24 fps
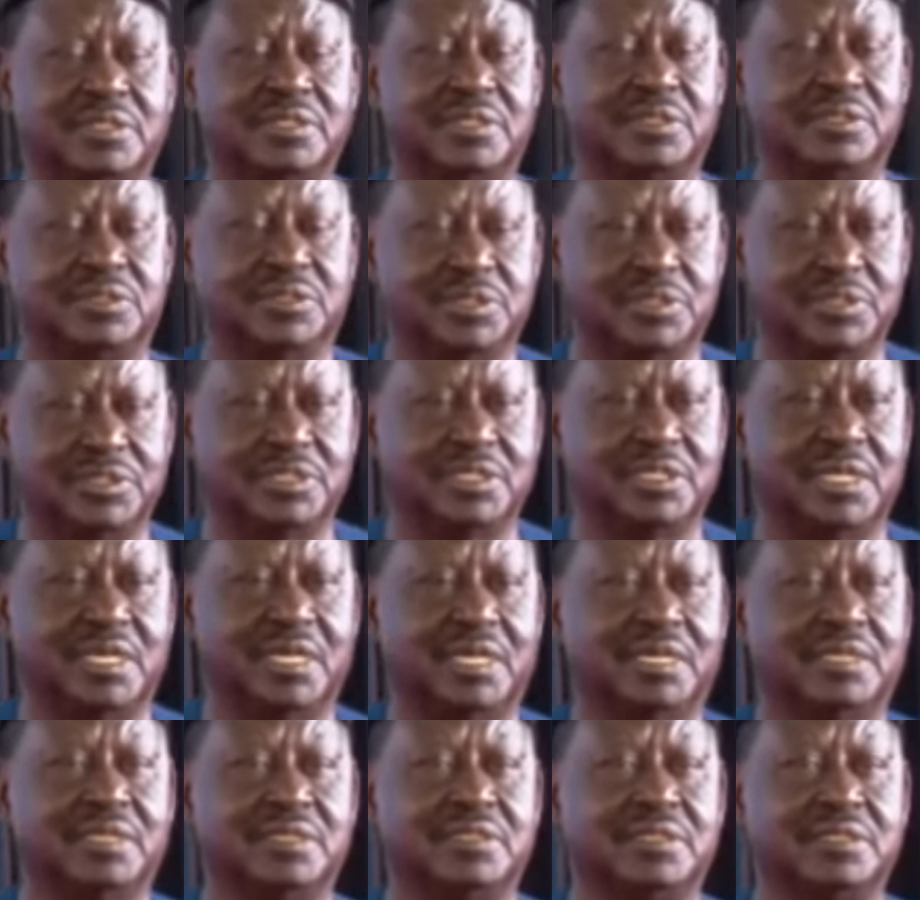are, those
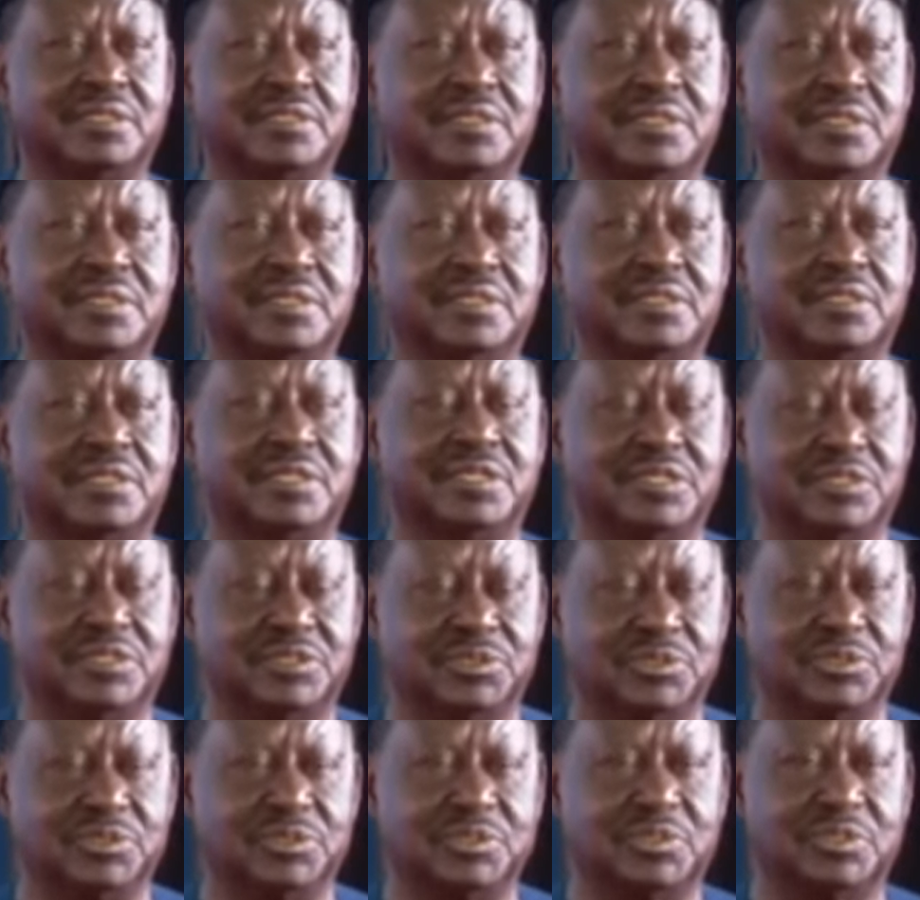are
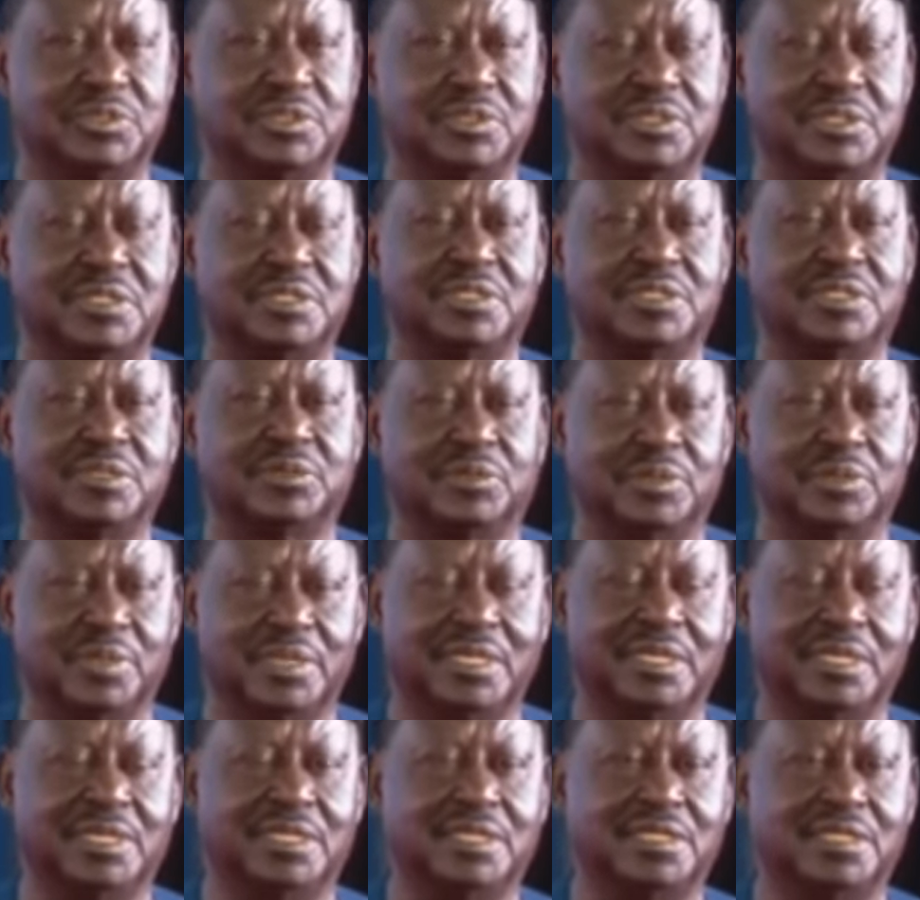issues that
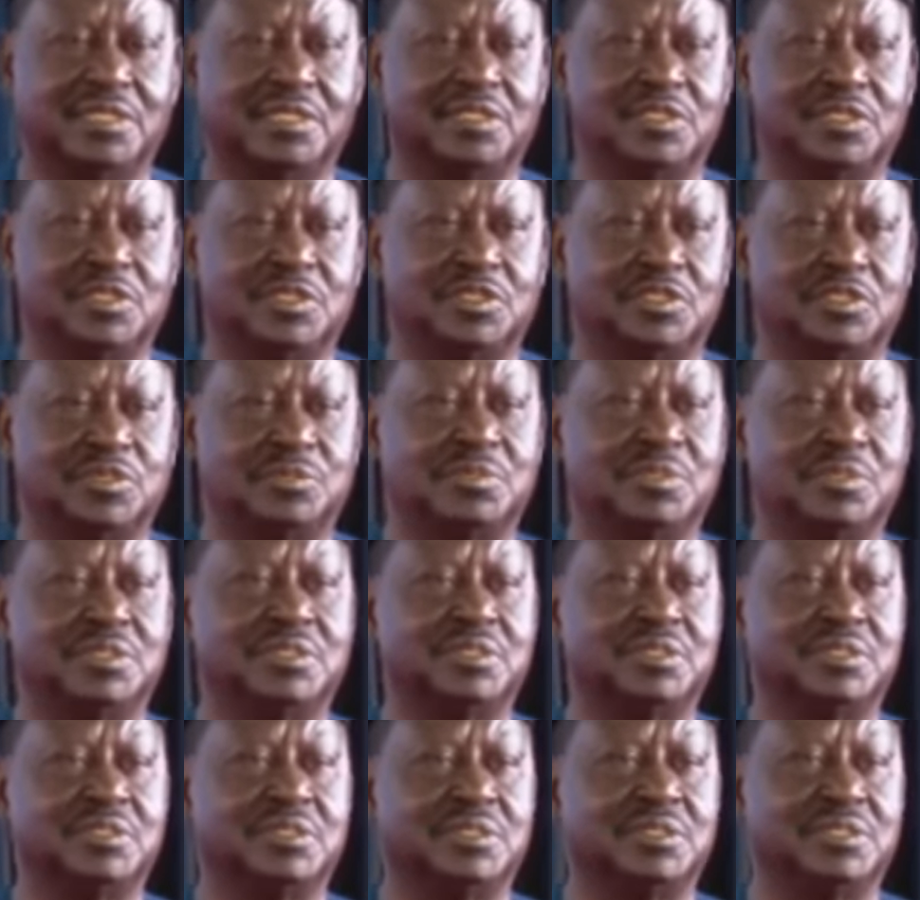require to
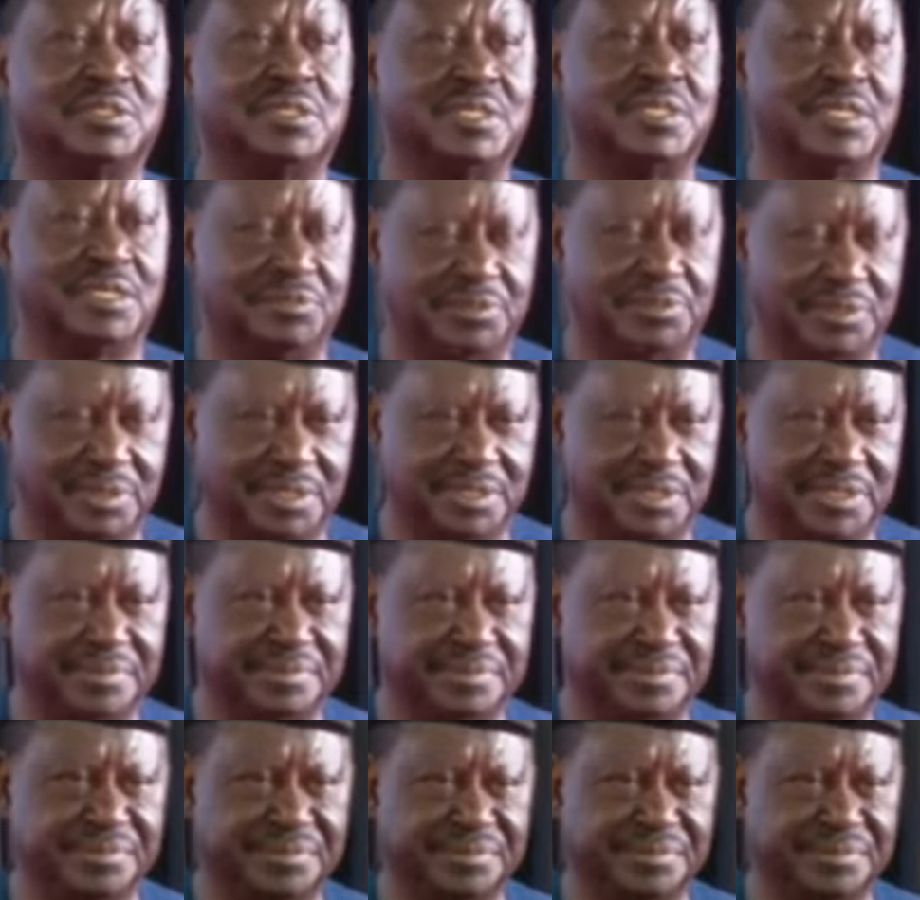be dealt with.